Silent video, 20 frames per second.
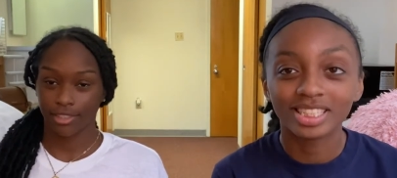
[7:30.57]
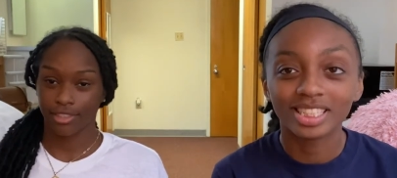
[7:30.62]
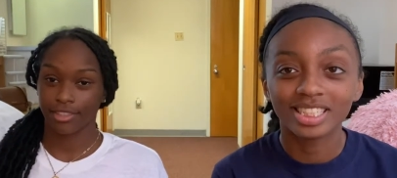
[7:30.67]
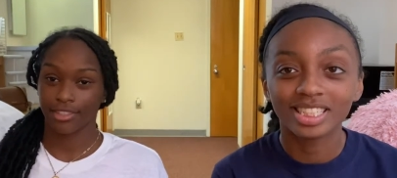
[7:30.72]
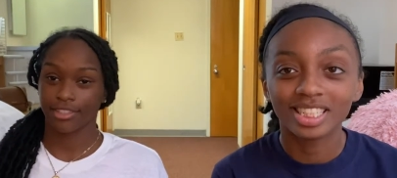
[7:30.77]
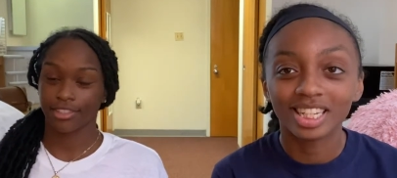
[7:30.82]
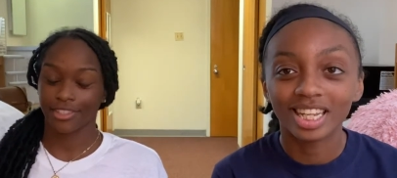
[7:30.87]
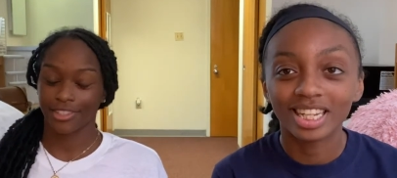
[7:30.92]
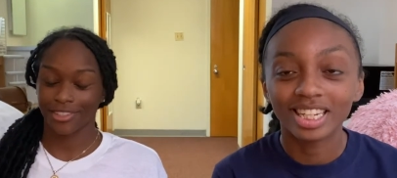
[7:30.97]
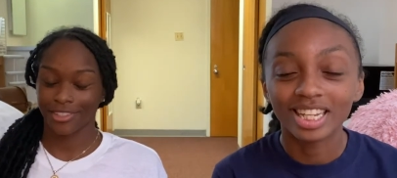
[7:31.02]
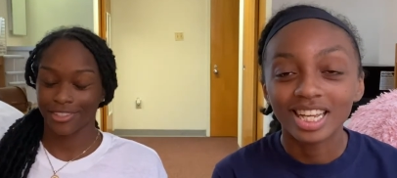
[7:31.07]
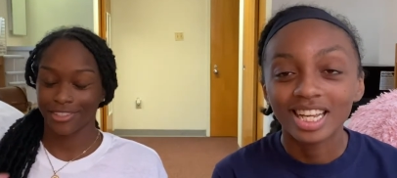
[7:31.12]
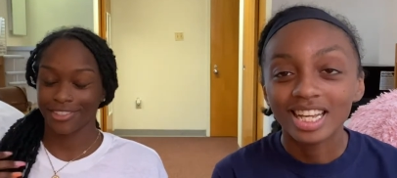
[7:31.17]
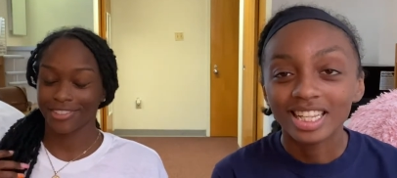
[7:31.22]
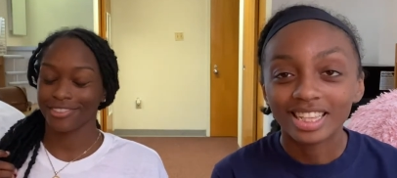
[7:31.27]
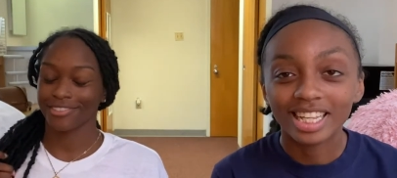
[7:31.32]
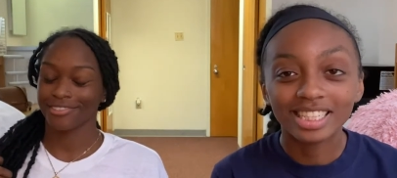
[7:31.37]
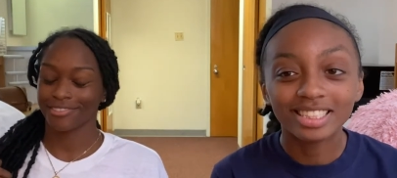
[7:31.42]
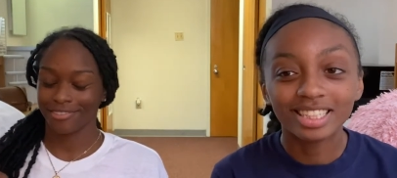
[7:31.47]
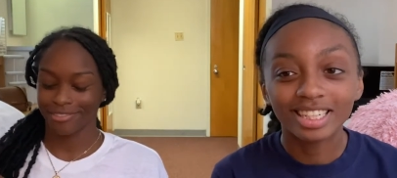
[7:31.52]
Speaker 1: essays. Like
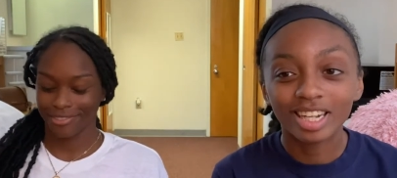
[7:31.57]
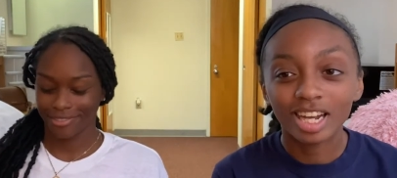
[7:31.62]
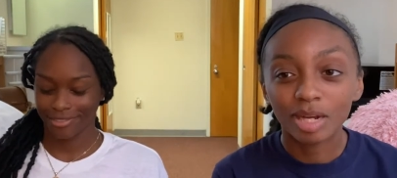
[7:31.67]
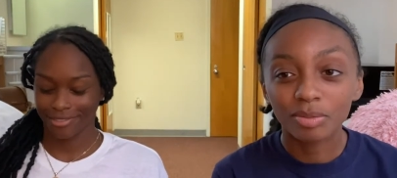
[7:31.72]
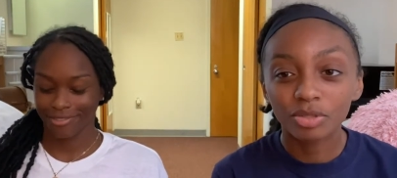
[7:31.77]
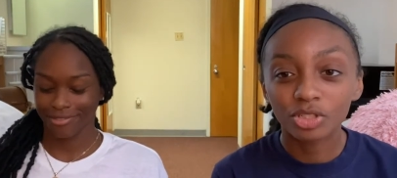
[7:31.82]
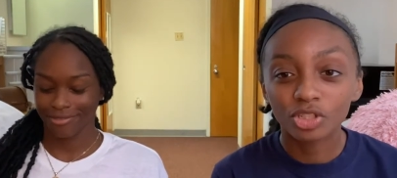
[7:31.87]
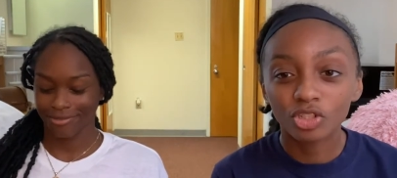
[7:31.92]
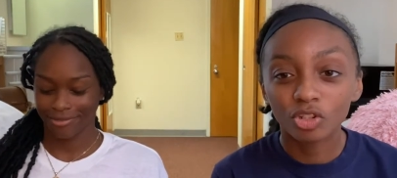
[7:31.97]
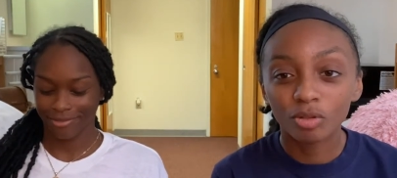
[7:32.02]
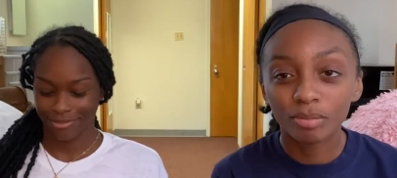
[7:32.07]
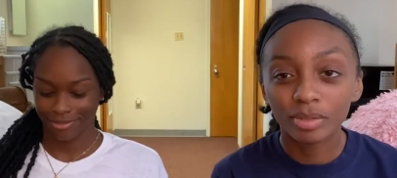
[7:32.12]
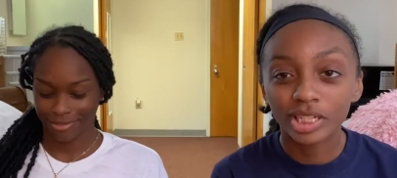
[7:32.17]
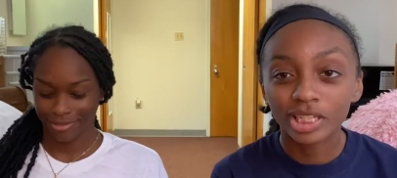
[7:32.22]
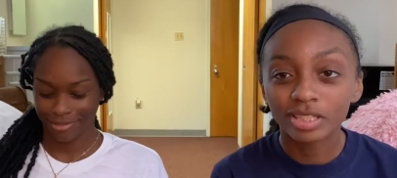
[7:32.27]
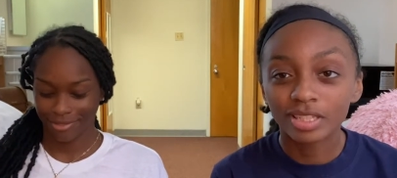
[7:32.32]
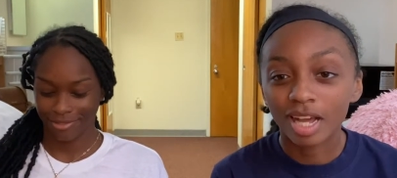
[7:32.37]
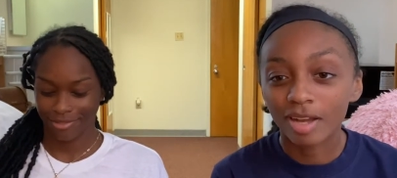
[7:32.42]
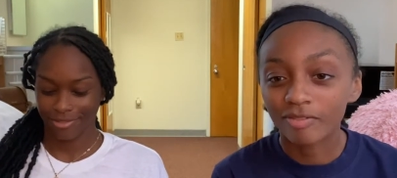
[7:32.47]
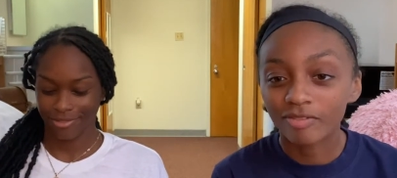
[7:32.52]
they say optional, but
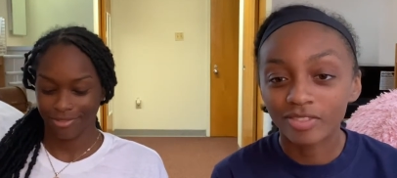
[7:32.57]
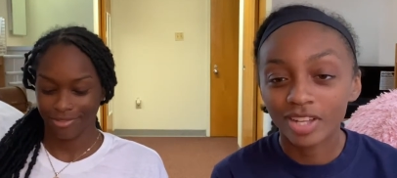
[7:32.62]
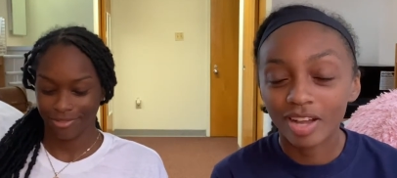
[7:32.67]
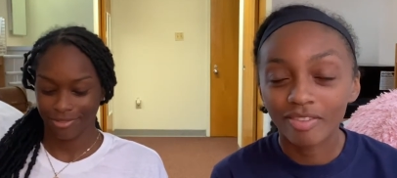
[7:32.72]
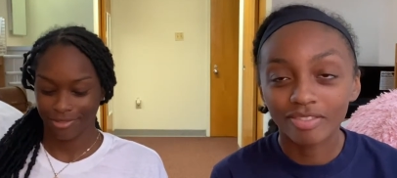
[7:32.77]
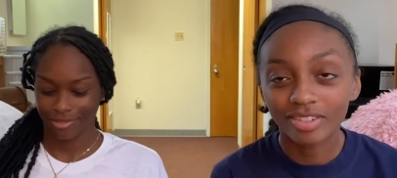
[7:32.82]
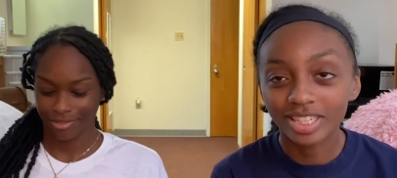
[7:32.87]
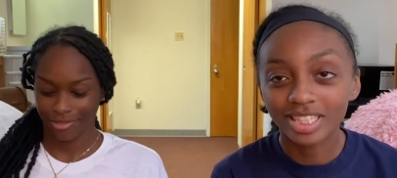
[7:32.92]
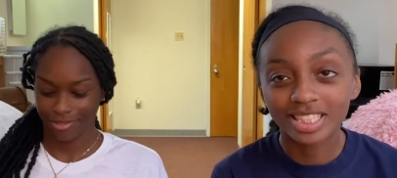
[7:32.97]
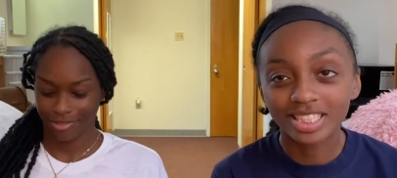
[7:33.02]
it's, it's